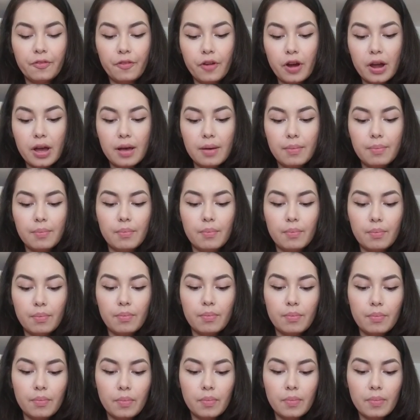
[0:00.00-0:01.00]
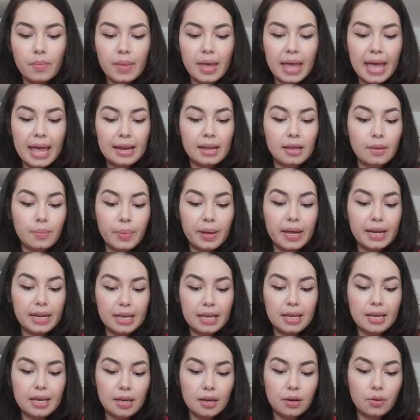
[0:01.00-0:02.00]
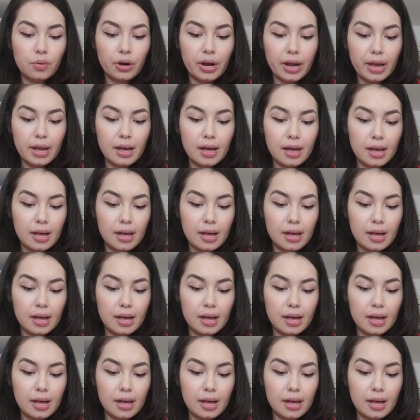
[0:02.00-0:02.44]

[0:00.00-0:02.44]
from anybody, or